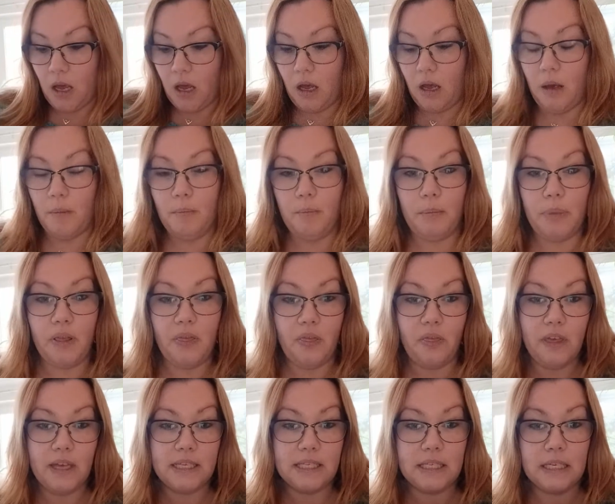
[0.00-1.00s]
But
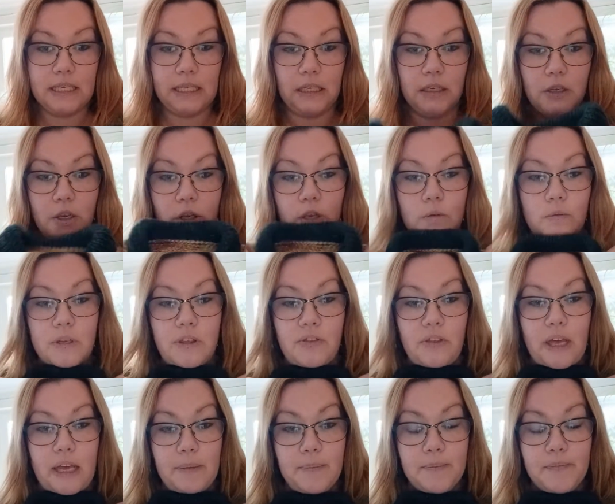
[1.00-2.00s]
this little cute
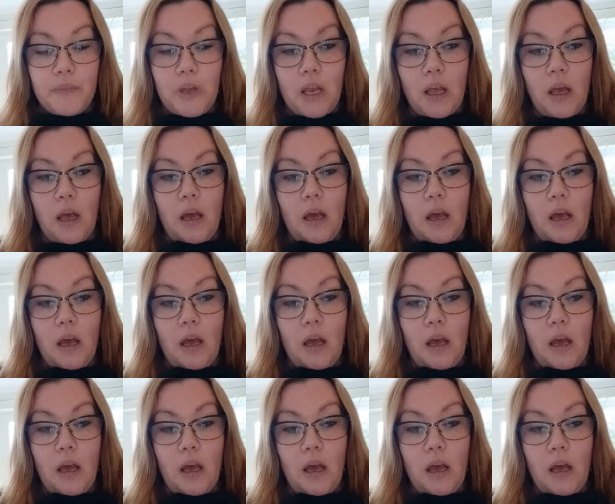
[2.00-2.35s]
thing